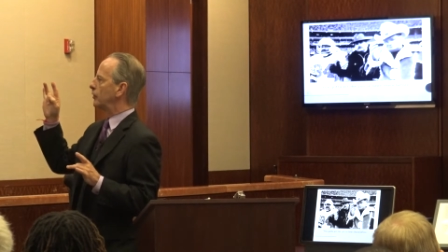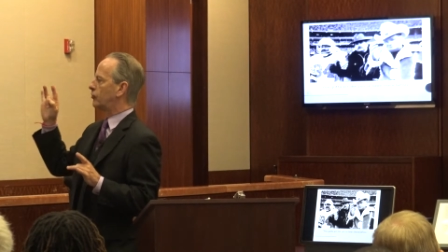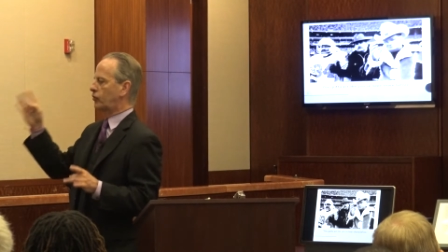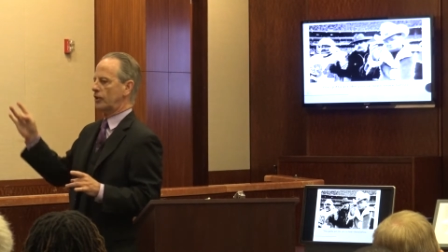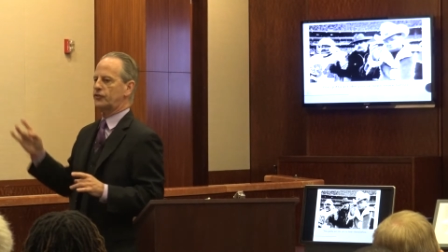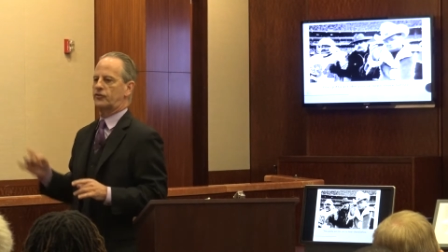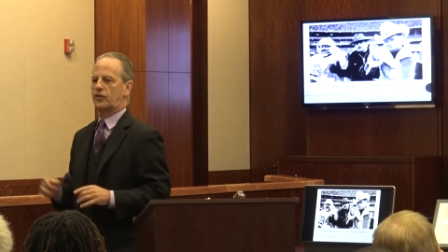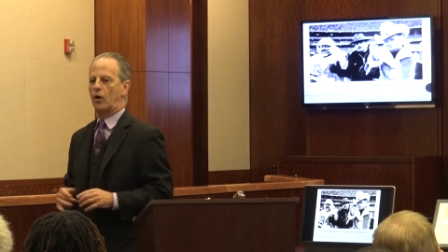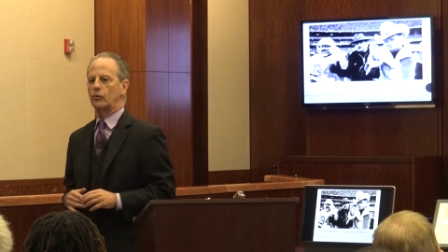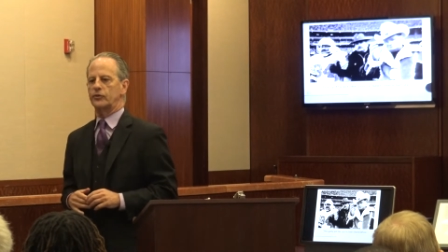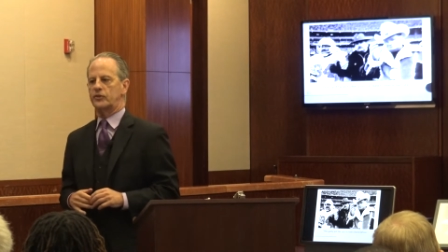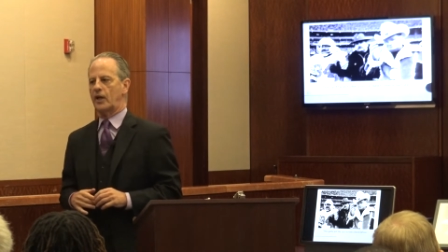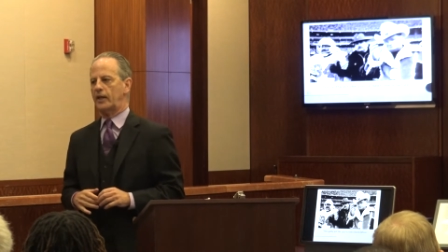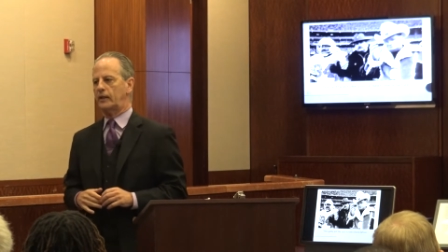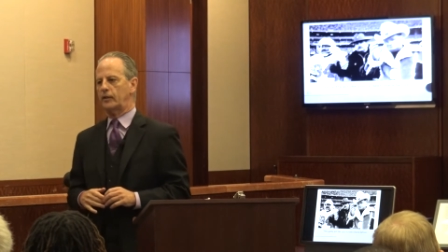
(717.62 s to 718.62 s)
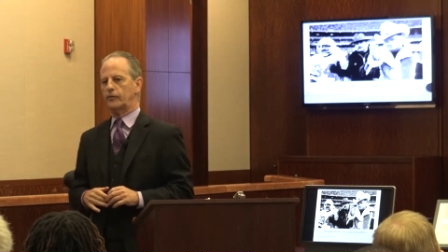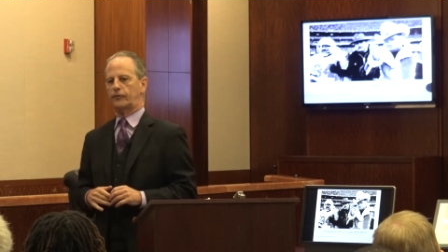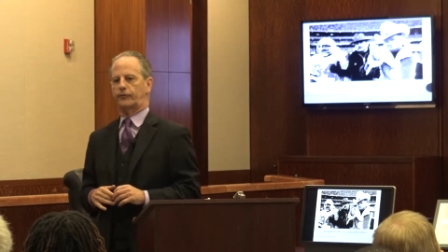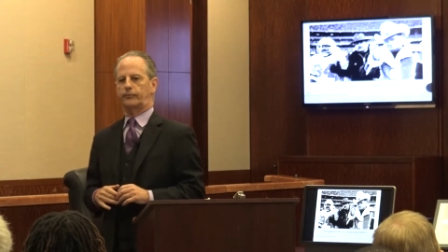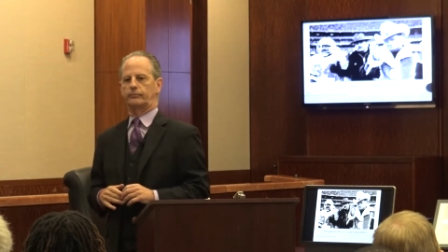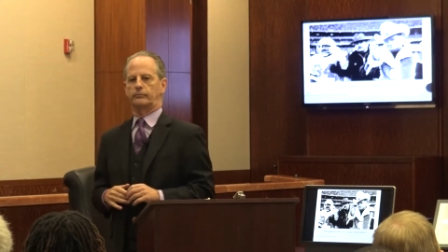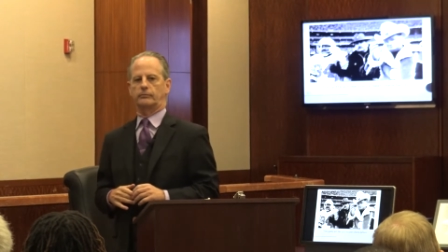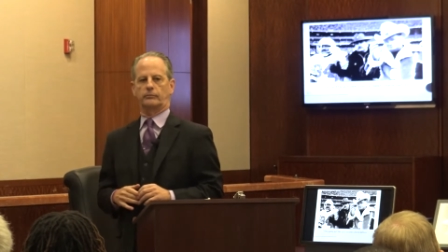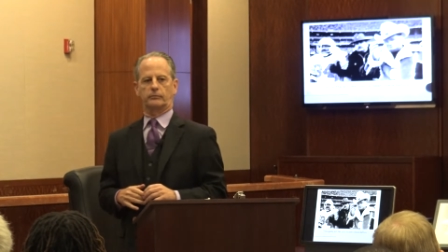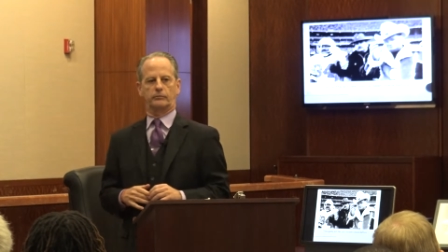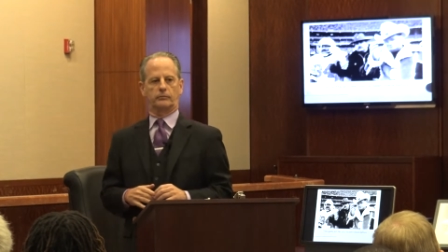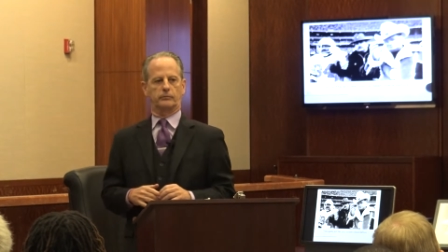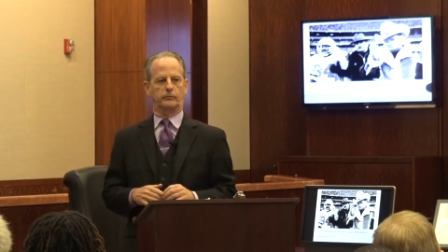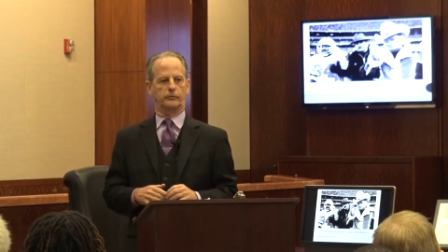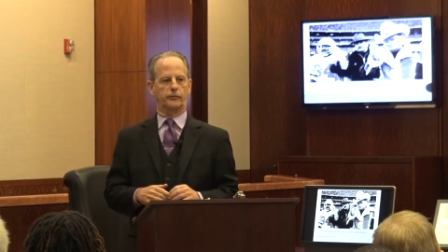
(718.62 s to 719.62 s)
just don't take it
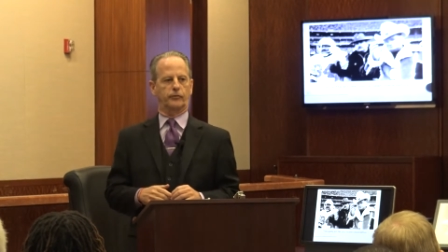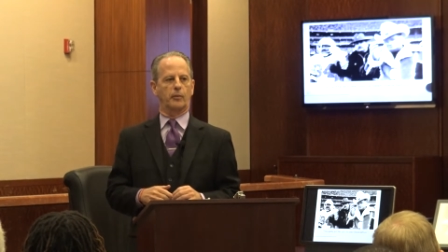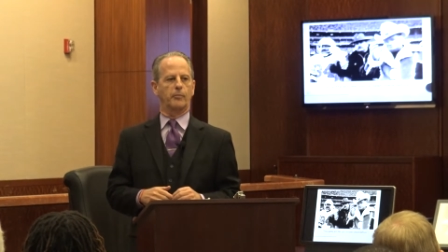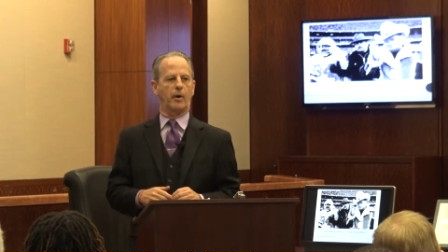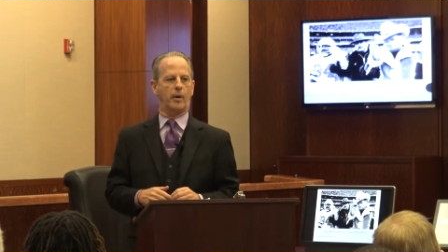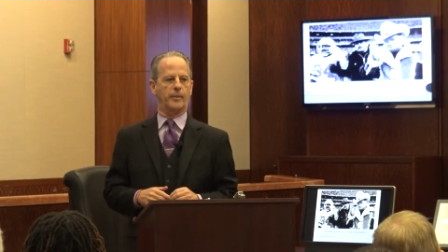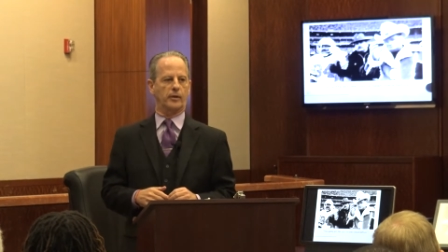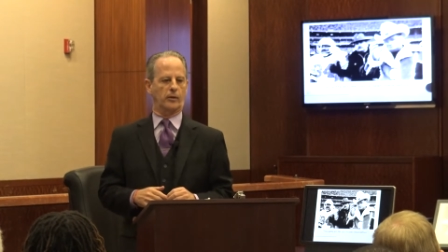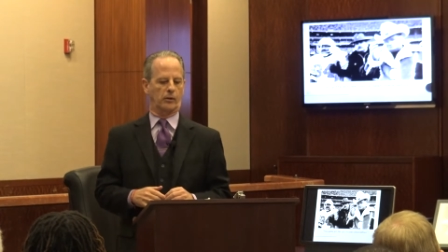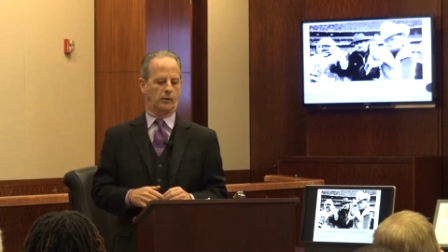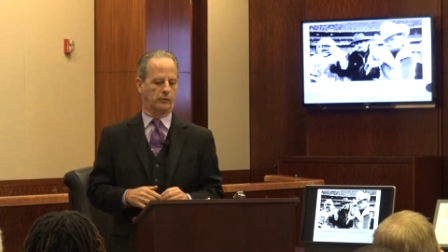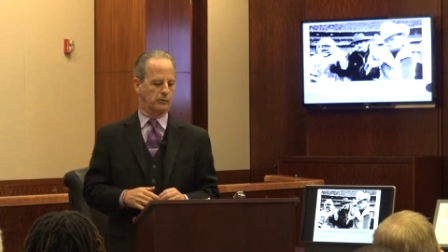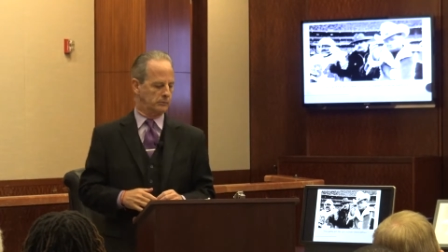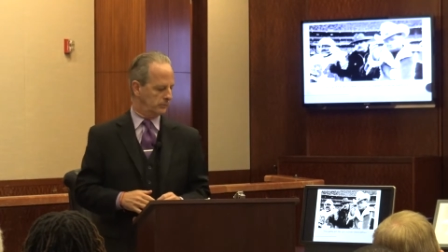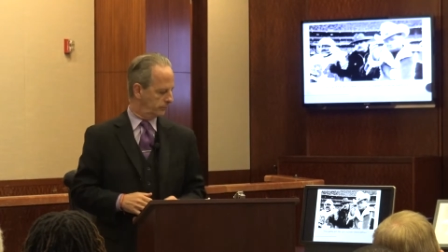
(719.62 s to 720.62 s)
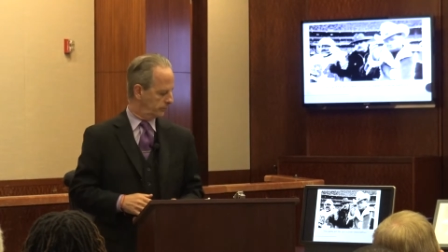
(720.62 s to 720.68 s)
from Bum and Earl.